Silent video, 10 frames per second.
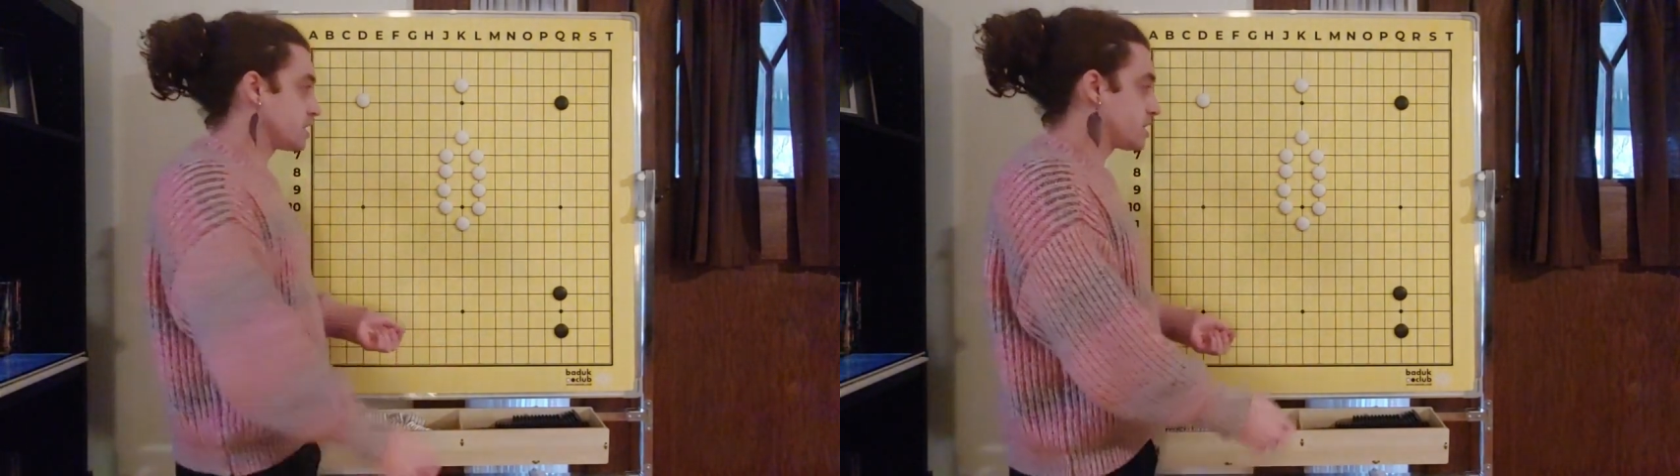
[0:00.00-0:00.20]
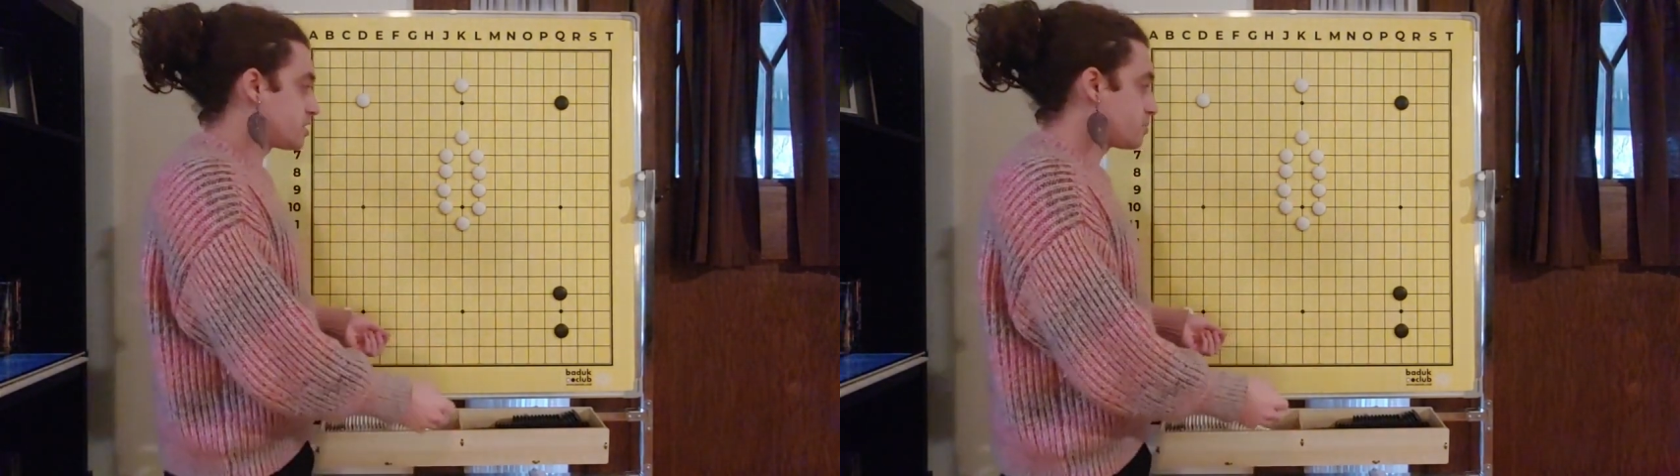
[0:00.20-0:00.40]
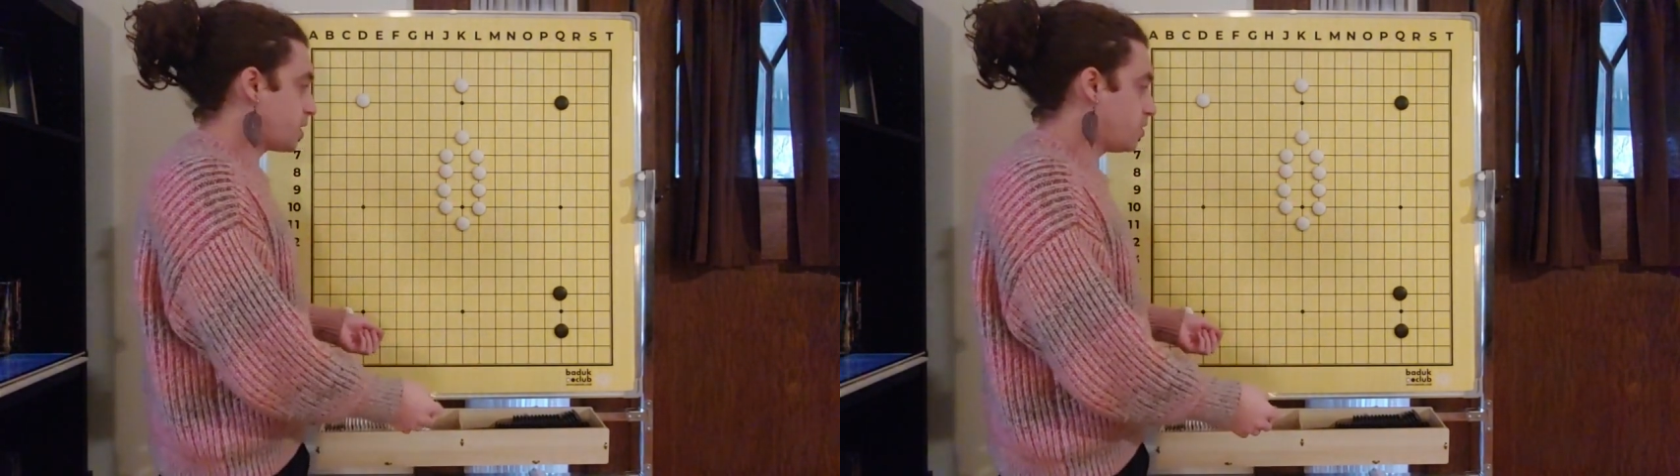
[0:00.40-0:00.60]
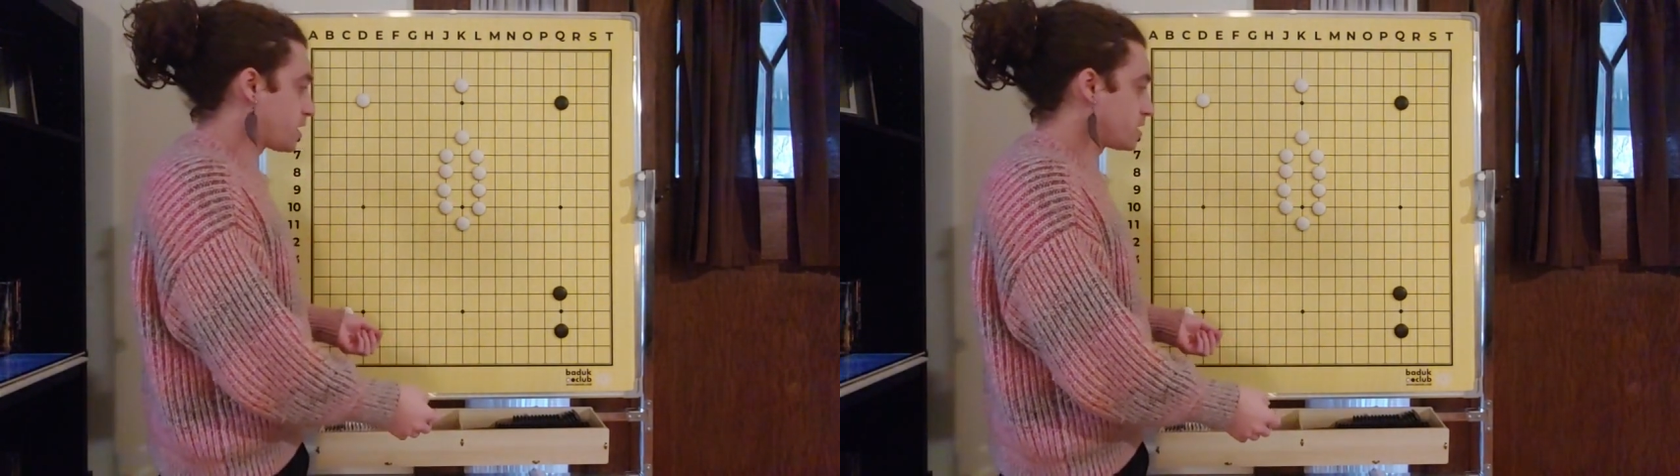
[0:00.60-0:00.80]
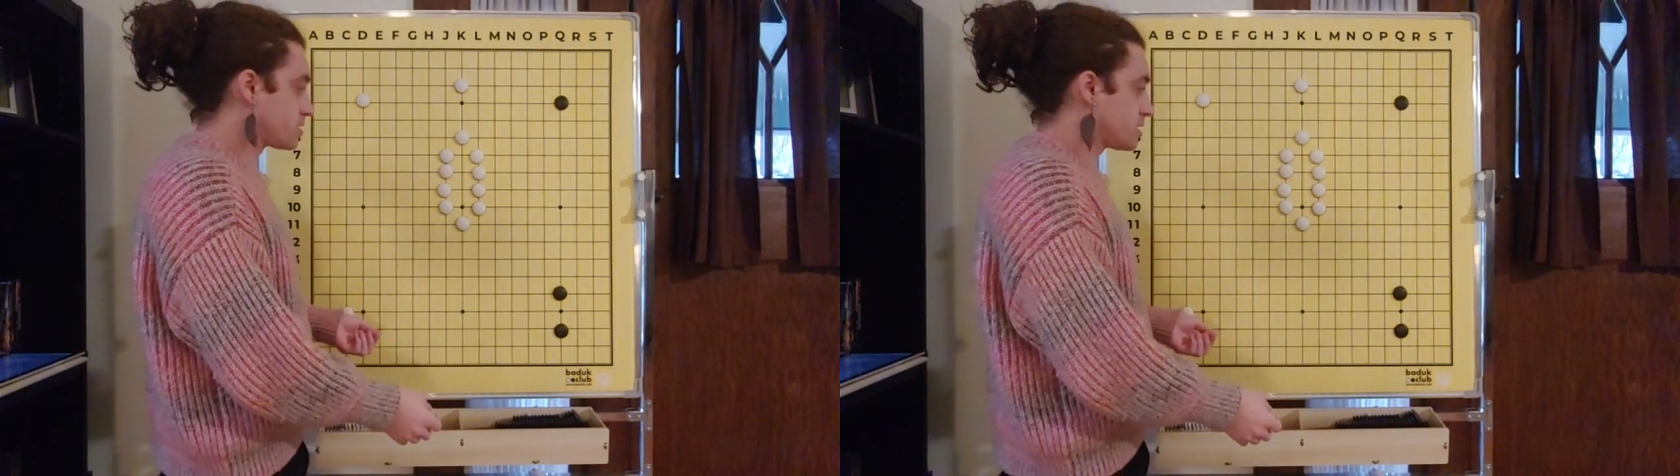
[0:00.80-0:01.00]
than your
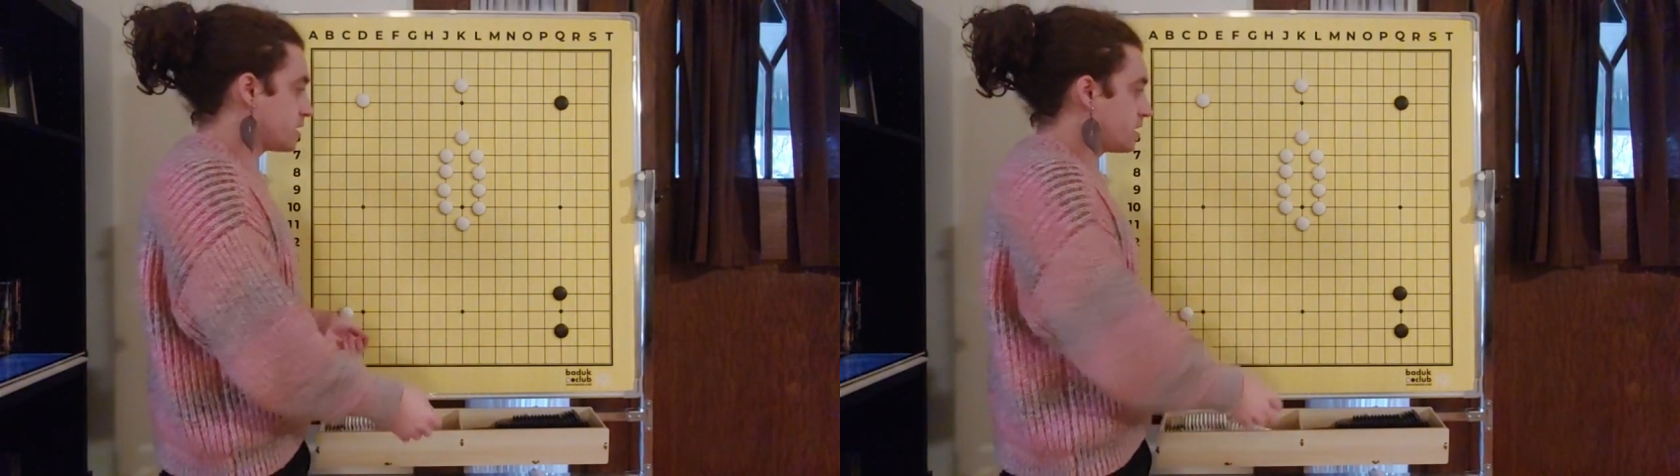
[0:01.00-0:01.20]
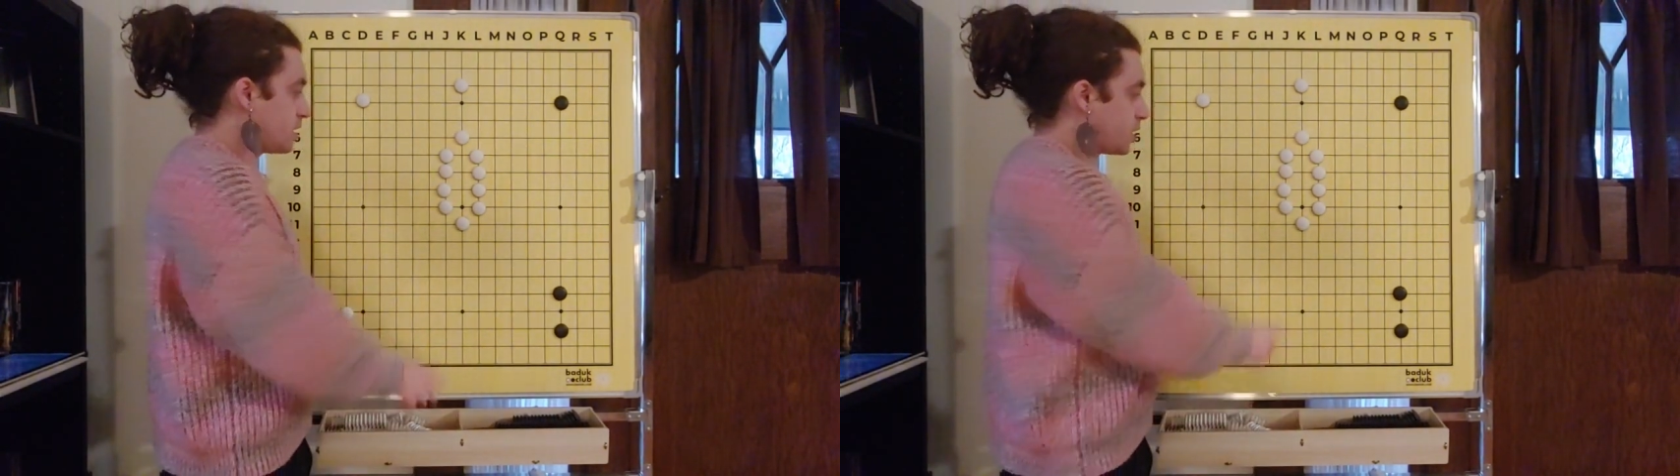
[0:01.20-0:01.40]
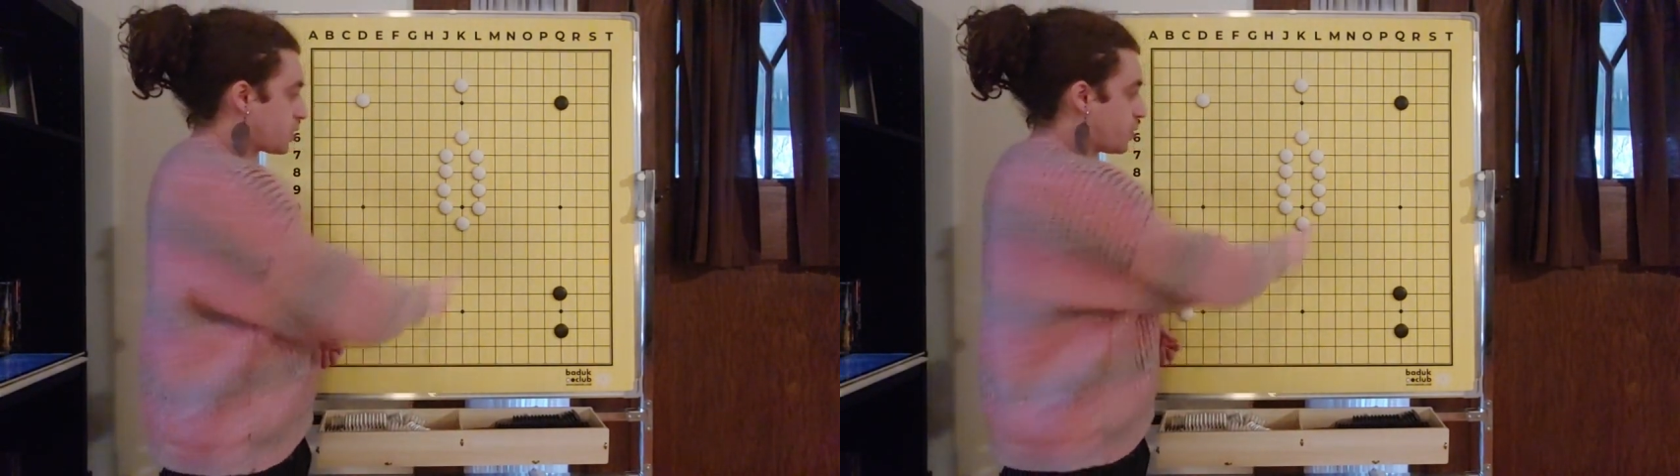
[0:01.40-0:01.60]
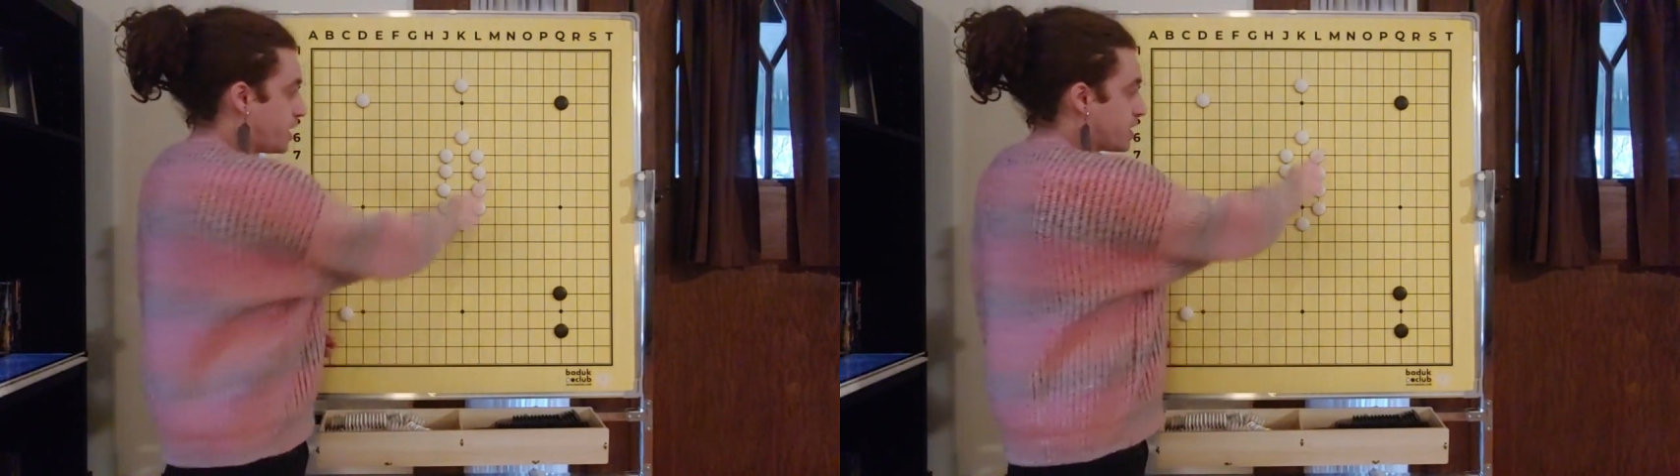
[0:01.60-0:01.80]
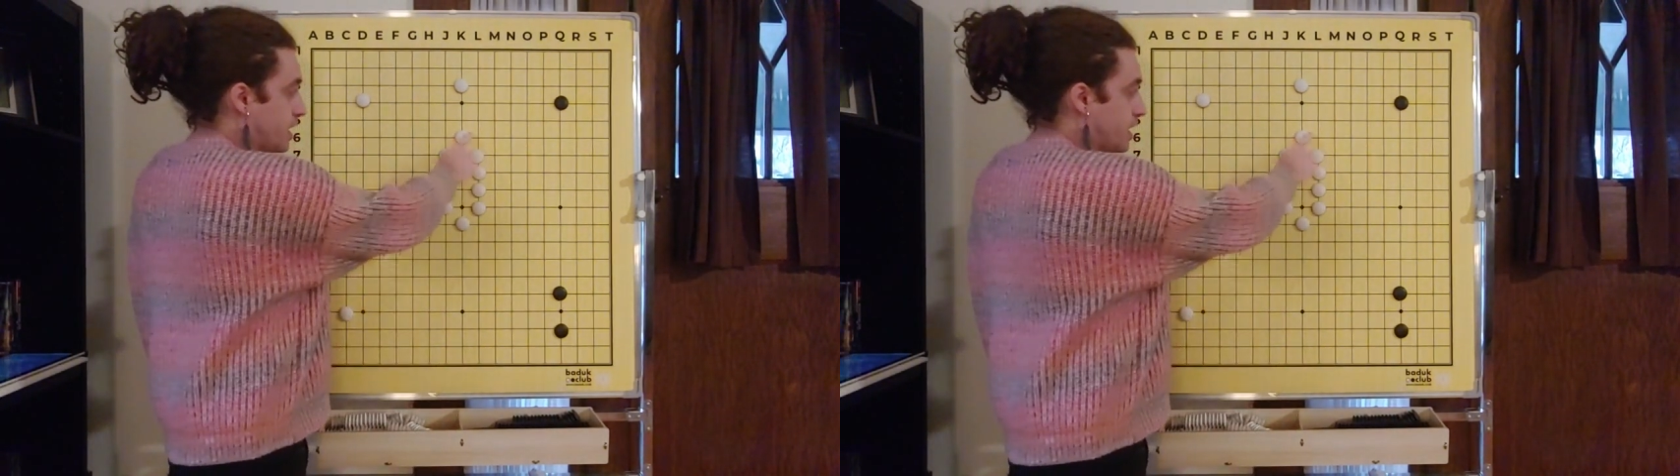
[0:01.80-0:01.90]
opponent. Right